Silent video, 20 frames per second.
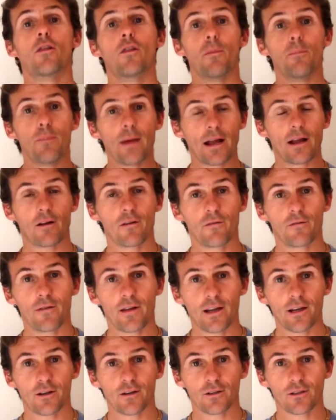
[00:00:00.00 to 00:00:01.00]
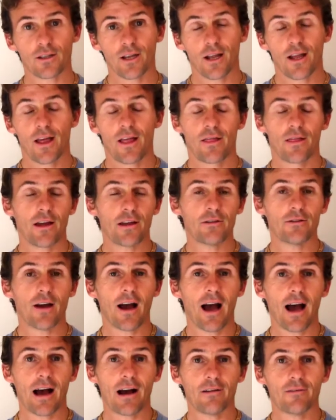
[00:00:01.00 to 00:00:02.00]
the bigger fears that
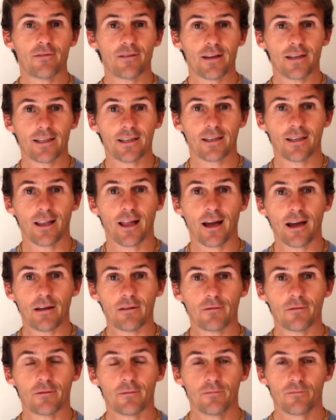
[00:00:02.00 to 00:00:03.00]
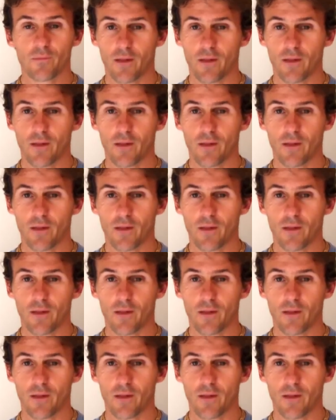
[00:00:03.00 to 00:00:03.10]
you have in life.